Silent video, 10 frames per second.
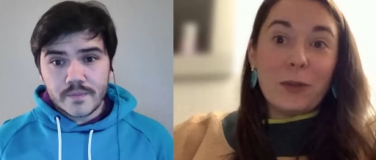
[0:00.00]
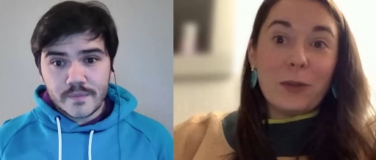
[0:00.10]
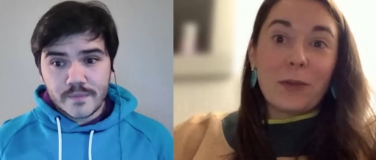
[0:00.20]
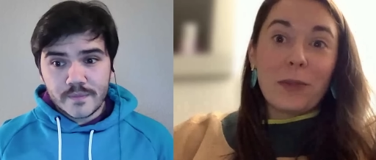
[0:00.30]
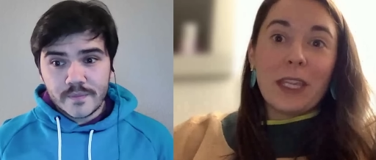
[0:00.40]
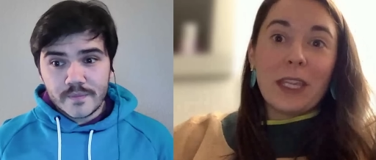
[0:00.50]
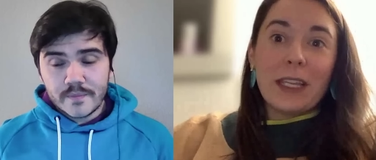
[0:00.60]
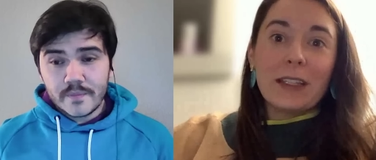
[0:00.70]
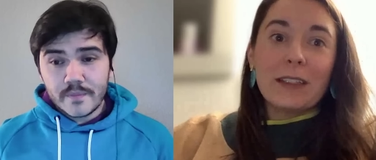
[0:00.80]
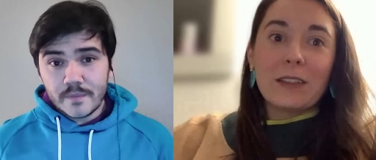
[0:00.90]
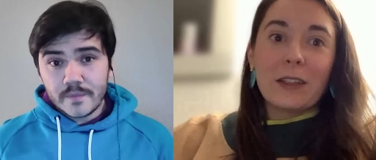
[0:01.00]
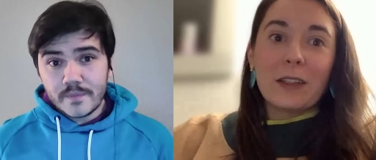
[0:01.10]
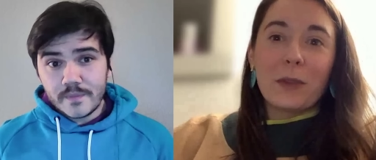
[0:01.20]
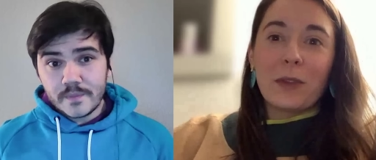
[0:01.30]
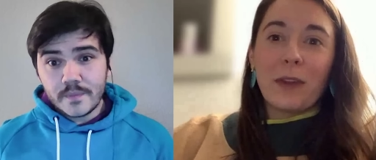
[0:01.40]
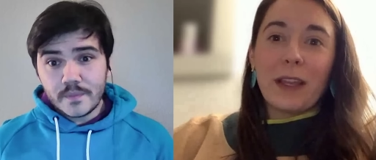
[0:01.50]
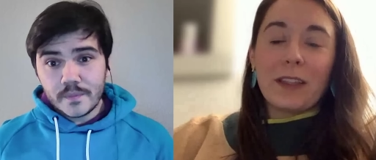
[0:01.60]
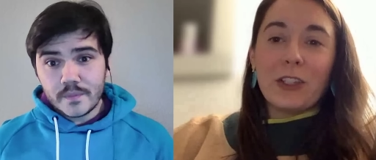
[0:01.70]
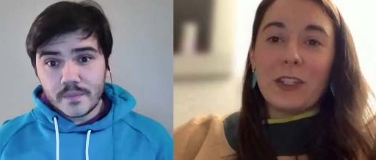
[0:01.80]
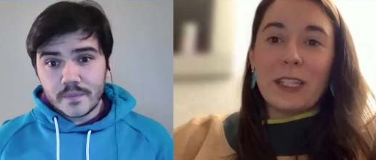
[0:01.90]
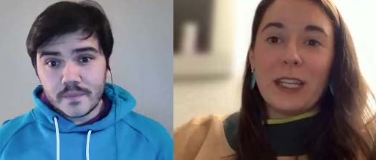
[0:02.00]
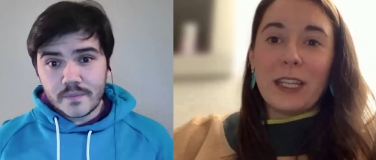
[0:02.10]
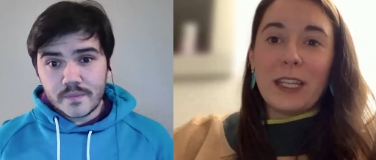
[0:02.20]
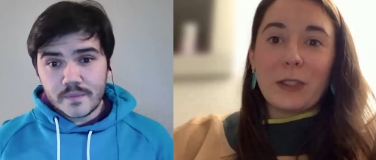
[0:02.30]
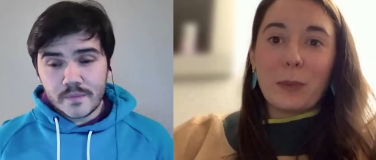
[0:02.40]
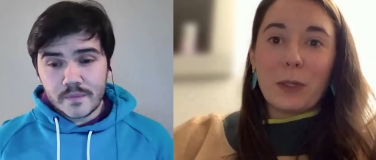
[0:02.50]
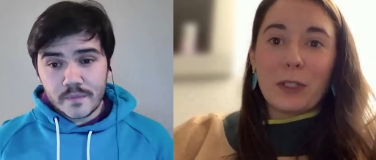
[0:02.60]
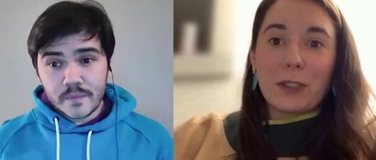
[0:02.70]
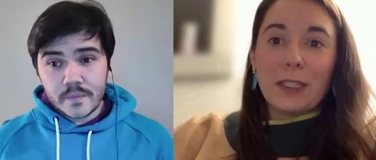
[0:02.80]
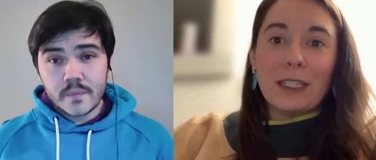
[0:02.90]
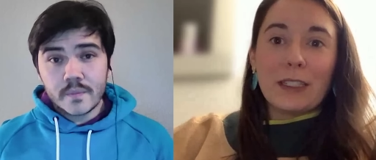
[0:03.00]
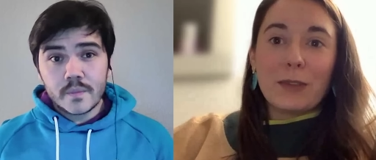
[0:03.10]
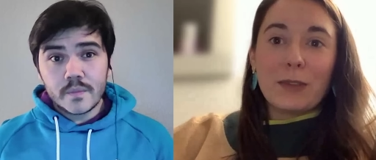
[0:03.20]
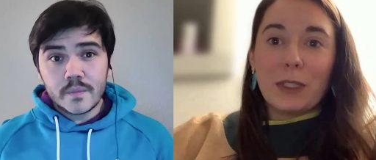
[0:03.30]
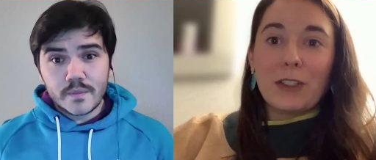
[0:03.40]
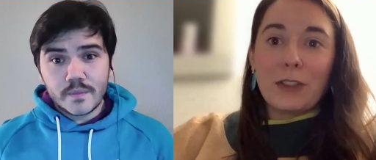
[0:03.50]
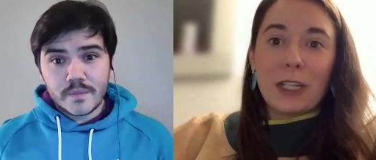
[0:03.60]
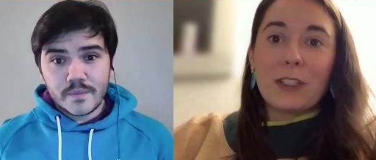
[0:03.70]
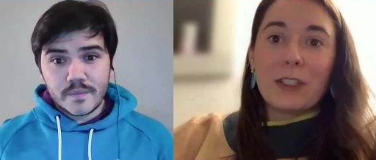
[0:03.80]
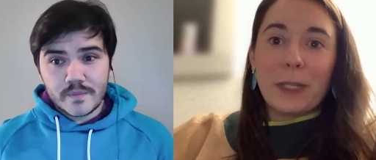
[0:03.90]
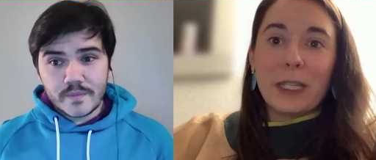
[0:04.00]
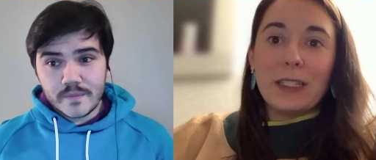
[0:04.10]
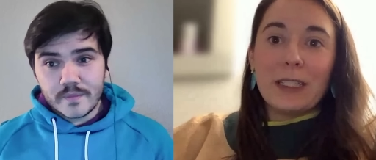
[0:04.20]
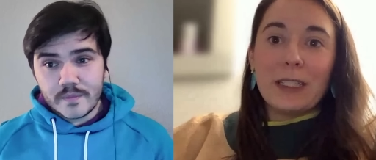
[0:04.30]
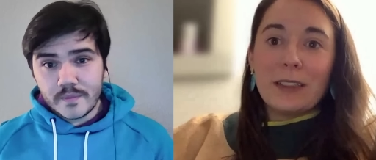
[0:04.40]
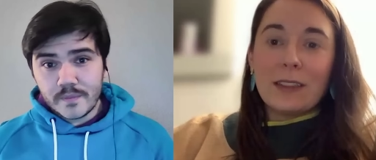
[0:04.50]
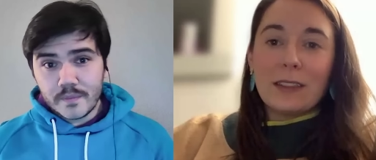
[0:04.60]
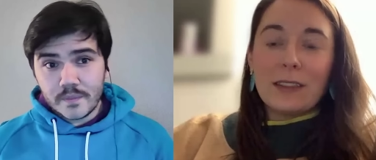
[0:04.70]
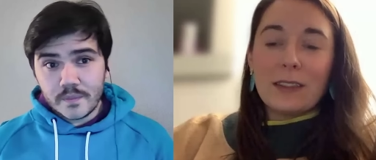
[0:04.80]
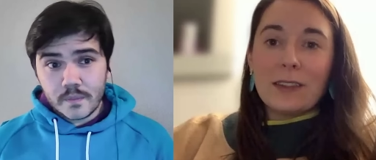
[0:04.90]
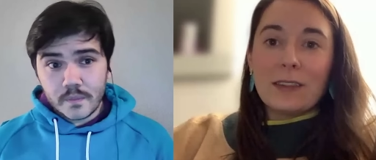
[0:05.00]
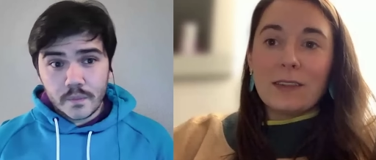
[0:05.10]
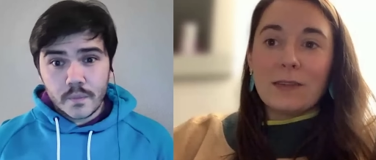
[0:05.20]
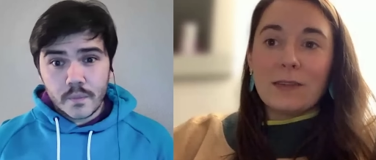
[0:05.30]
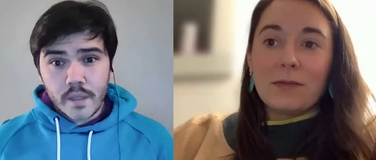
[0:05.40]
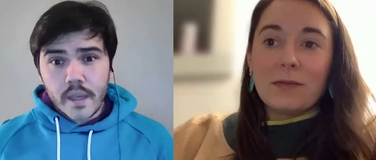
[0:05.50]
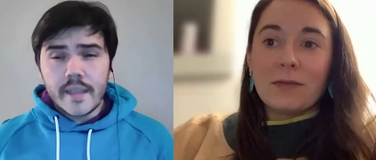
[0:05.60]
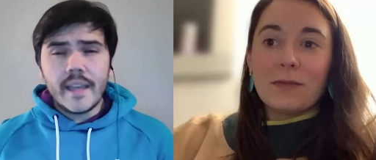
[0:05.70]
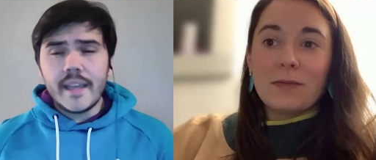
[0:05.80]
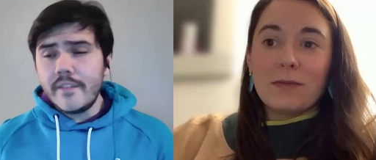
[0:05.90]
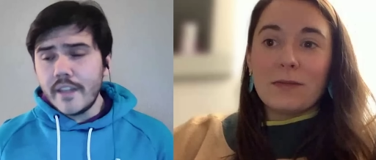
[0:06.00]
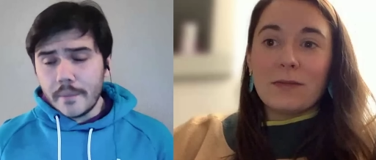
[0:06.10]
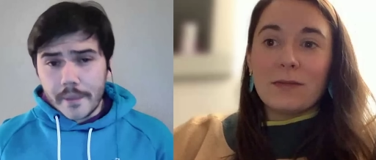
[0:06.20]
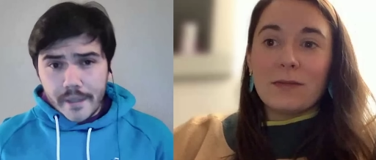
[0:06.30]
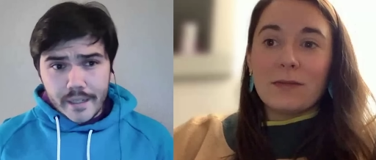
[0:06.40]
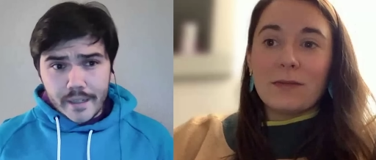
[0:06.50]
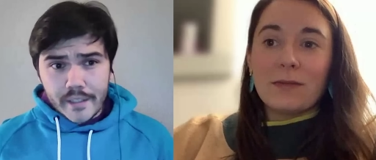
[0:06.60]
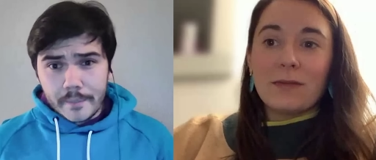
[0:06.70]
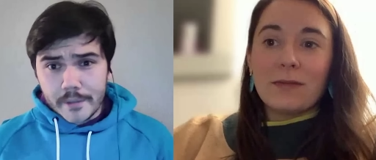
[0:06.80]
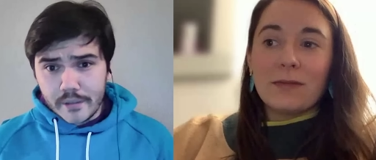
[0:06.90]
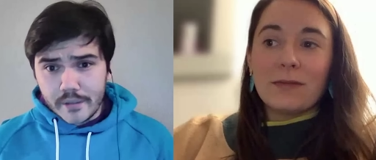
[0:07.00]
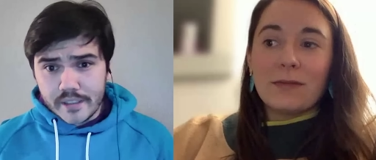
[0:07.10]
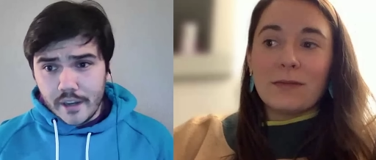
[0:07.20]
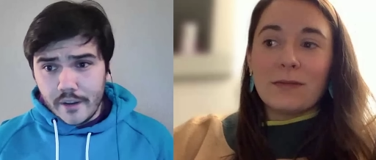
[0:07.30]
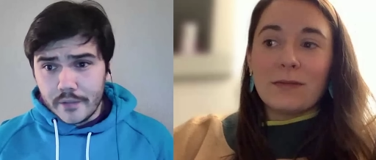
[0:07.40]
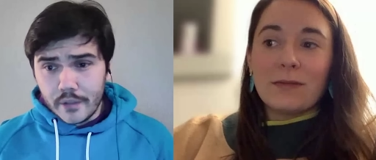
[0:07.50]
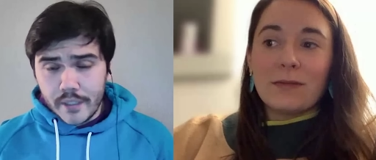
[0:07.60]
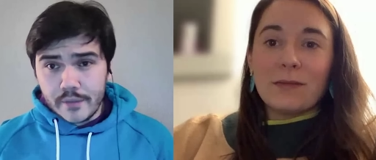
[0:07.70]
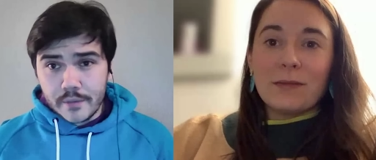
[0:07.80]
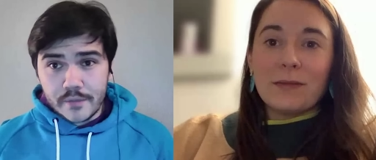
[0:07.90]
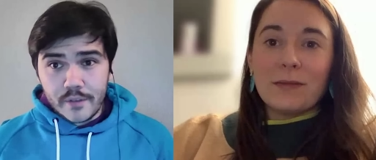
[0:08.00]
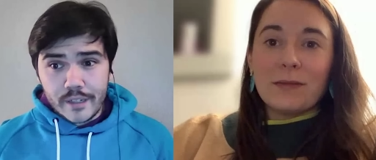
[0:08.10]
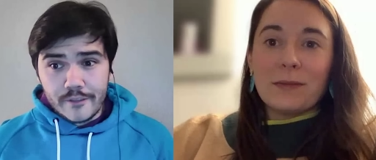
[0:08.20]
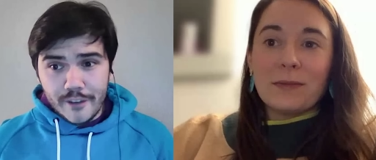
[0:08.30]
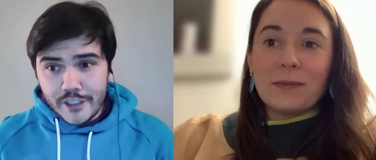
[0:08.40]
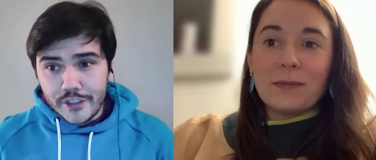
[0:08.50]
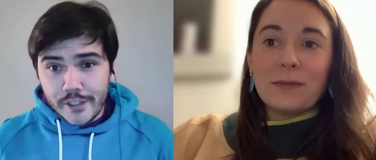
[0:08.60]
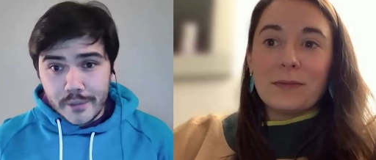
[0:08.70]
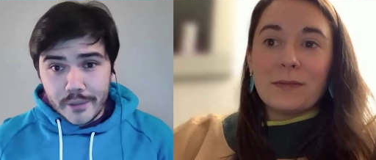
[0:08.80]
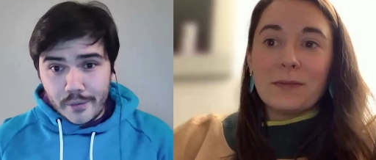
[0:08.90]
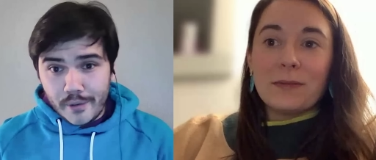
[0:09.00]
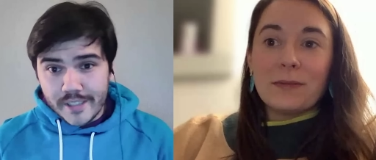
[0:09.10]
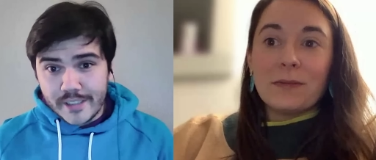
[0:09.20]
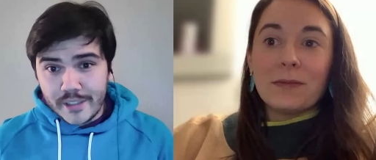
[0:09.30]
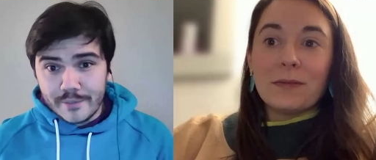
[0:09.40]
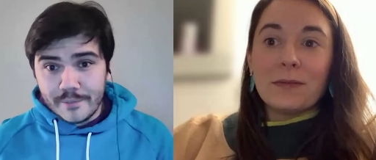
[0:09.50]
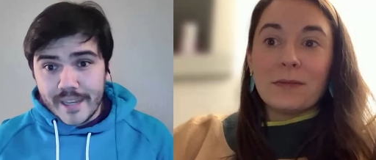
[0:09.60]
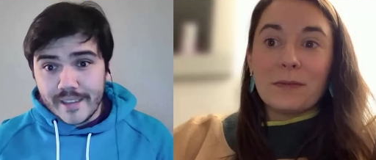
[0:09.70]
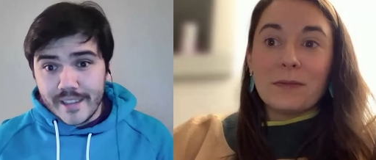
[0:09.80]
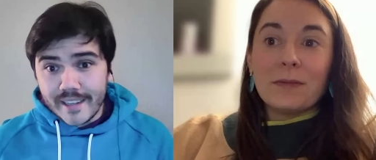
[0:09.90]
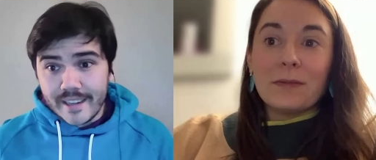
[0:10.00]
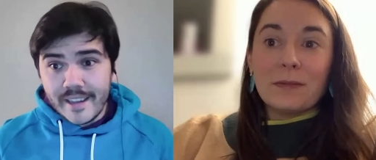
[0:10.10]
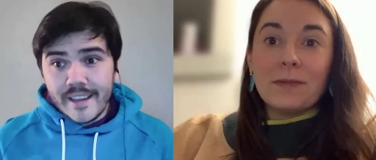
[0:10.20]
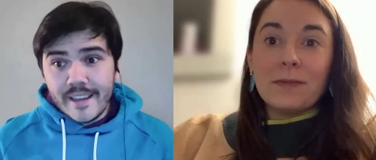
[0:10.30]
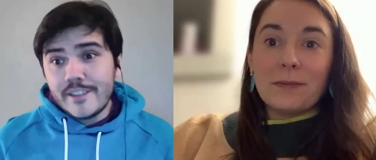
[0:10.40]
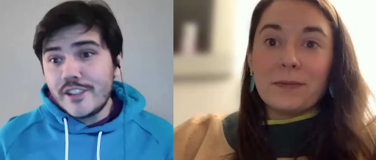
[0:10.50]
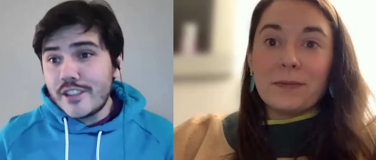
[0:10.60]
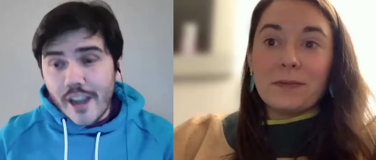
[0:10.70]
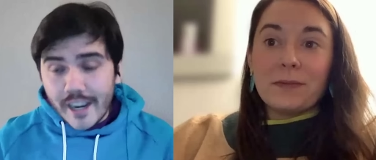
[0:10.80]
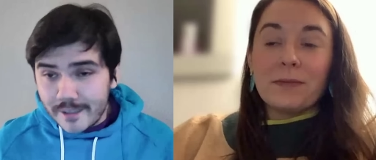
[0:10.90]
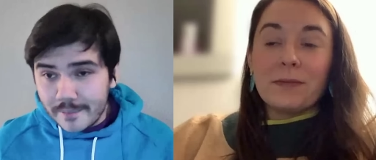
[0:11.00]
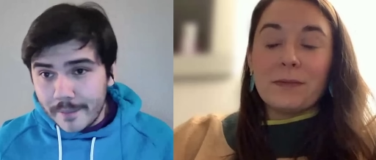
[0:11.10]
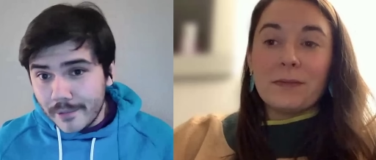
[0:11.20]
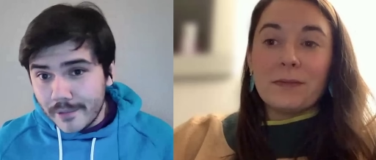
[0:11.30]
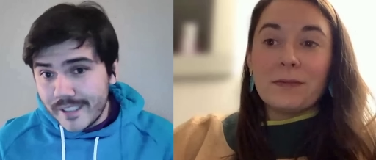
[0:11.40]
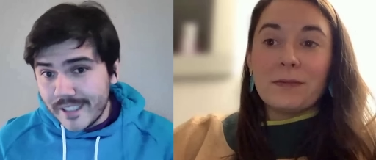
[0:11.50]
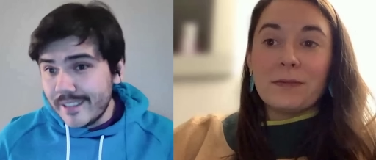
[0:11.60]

Speaker 1: he's just doing his own thing. So the fact that he's taking it so personally is really strange to me.
Speaker 2: Yeah, even at the beginning of the episode itself, Nurys was very frustrated with Horacio in bed. Like, just talk to people.